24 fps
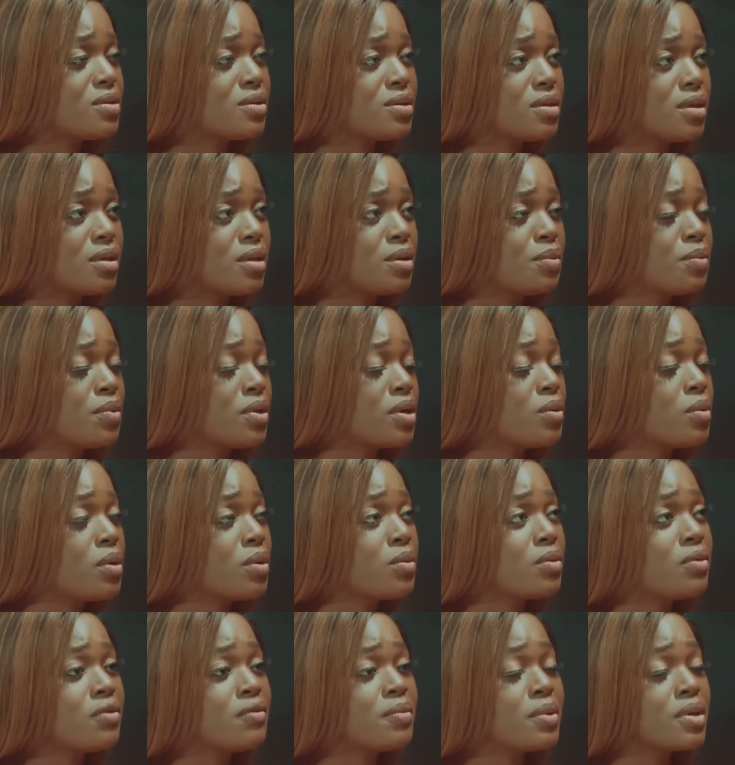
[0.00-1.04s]
to celebrate when
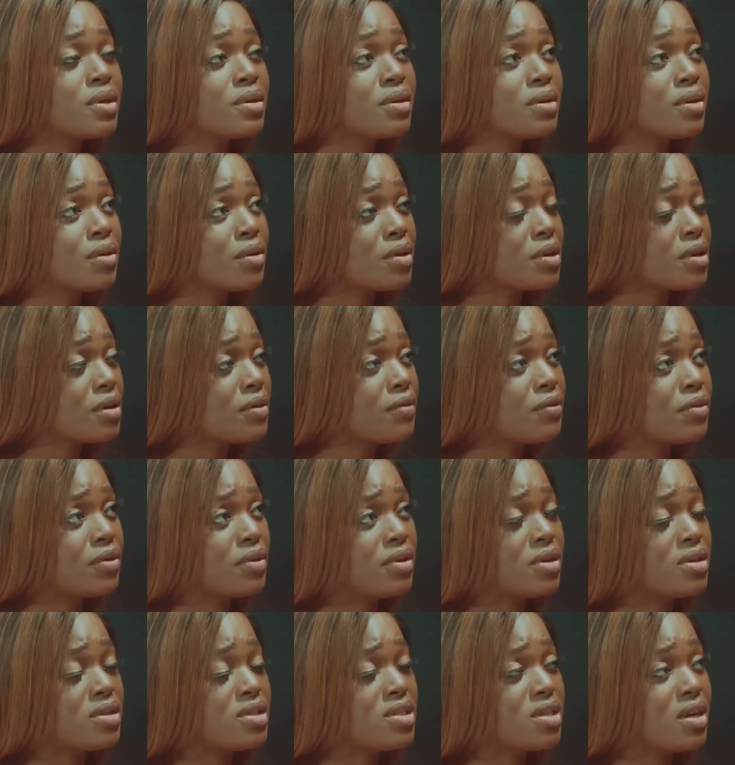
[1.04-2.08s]
we've been yearning for
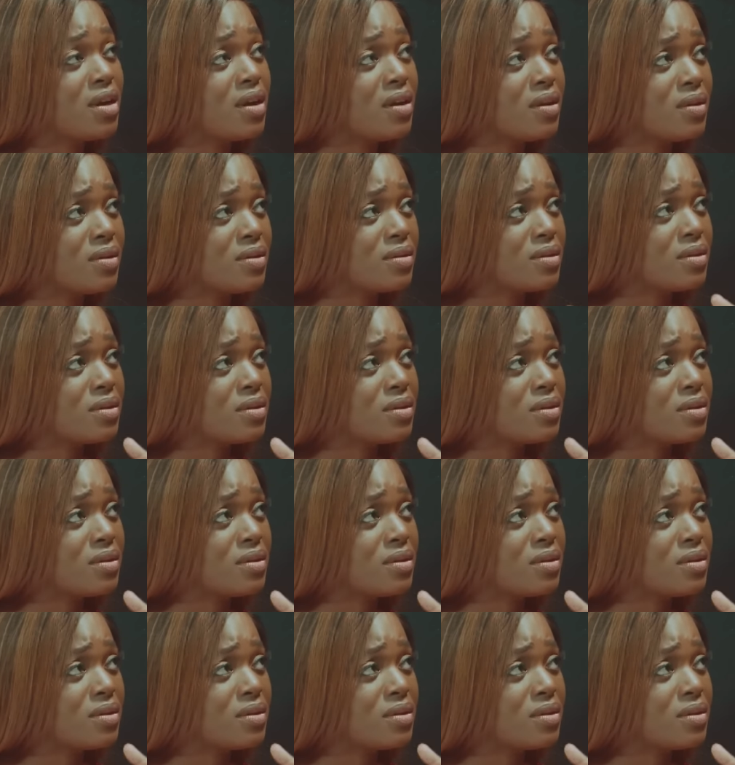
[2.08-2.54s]
a child.